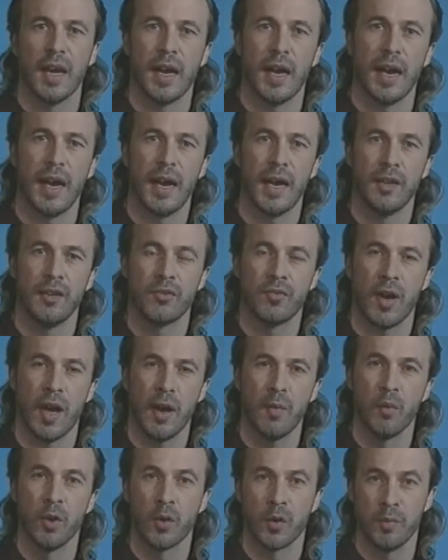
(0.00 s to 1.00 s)
and try
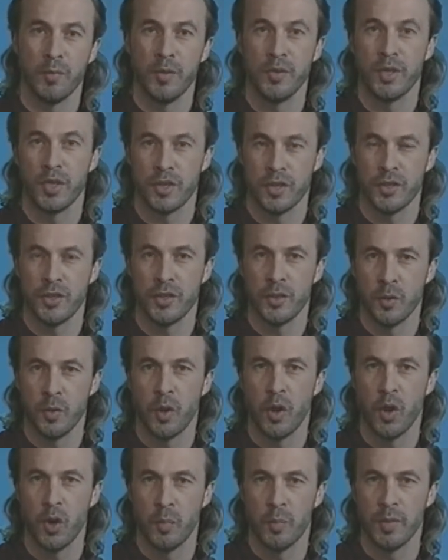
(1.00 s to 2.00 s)
and work with musicians who
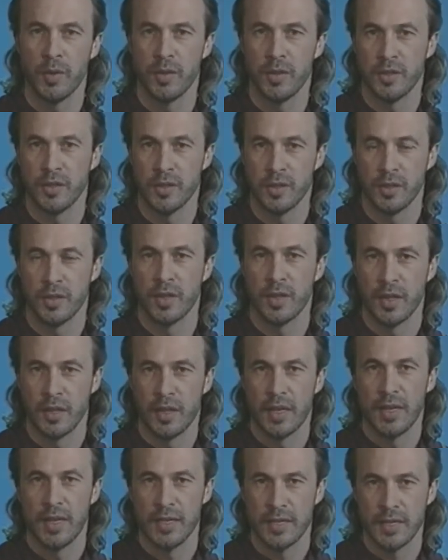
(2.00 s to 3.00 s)
are open to
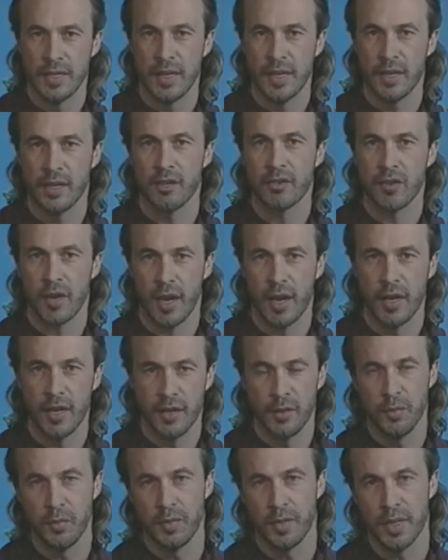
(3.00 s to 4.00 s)
listening and trying
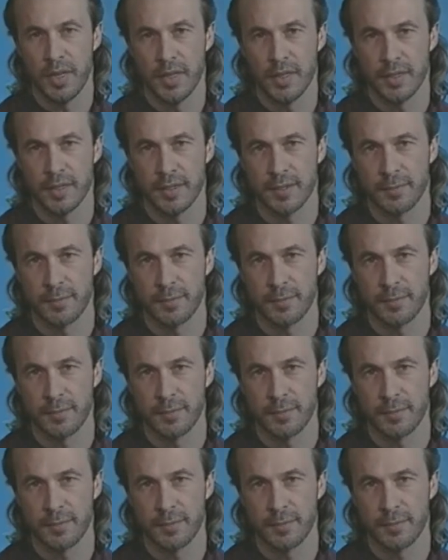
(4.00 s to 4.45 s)
new things.